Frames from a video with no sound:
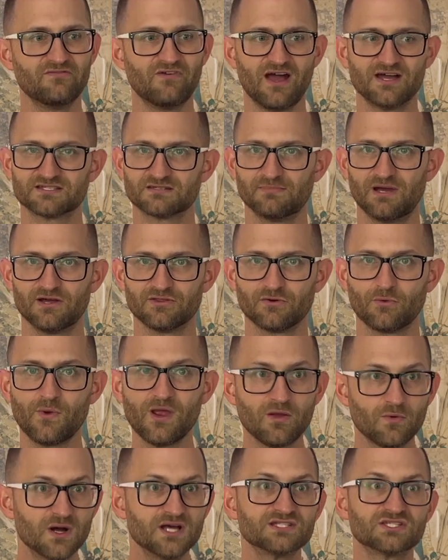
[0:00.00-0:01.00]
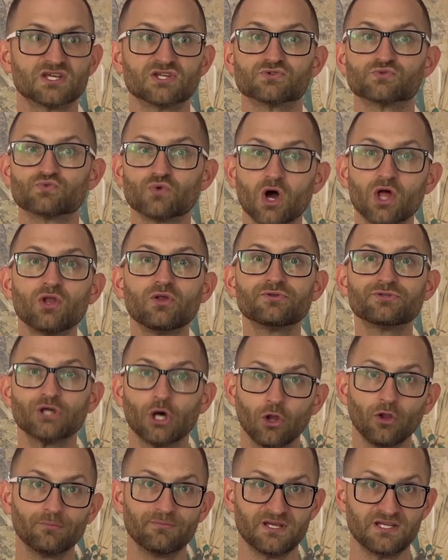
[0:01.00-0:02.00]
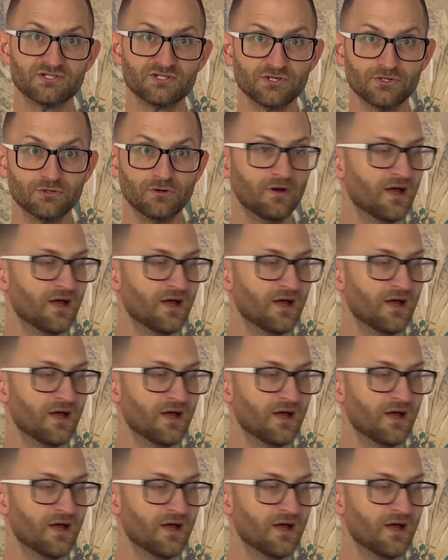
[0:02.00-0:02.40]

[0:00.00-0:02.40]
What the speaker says: asked them how their week was, because Ronald told me to.